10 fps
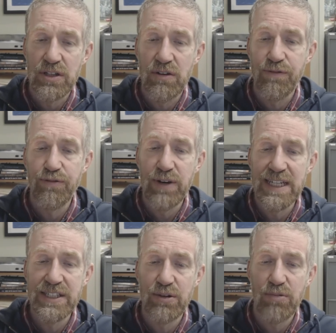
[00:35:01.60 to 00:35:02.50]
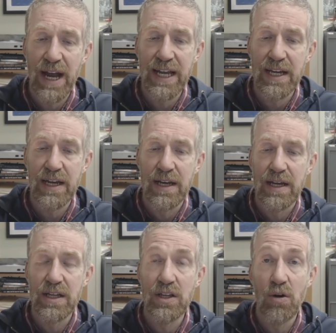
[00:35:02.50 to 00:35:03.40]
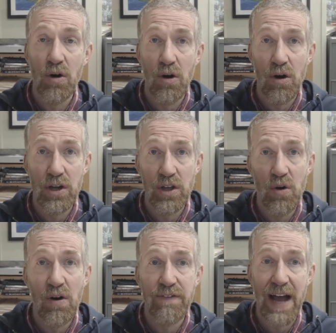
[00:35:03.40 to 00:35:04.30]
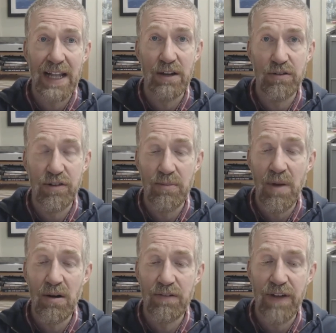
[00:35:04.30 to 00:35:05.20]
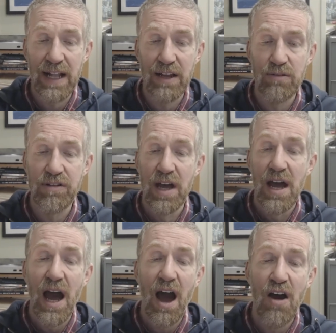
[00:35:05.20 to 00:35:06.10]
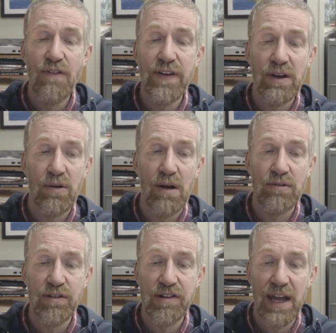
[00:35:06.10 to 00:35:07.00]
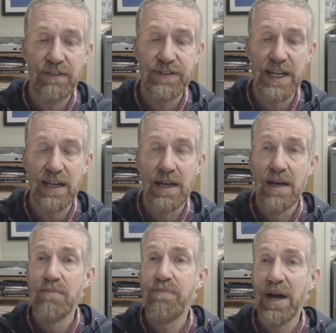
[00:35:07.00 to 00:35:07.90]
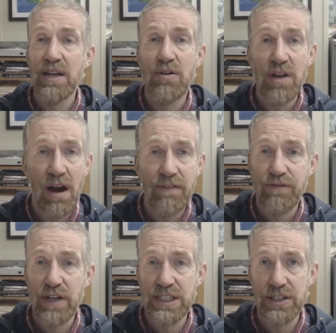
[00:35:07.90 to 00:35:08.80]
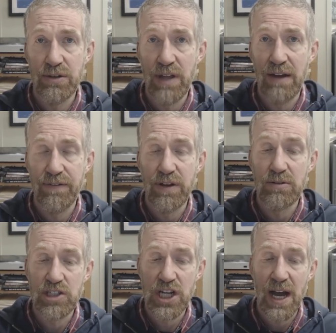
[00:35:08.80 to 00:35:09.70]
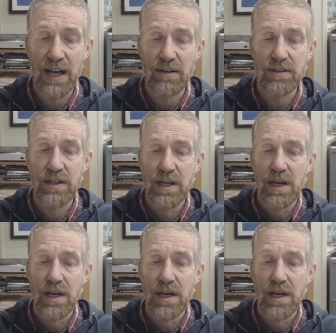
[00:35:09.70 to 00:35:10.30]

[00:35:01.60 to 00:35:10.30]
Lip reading: you're free to rank your values, your moral values, over your own safety, but you're not free to do that for your child.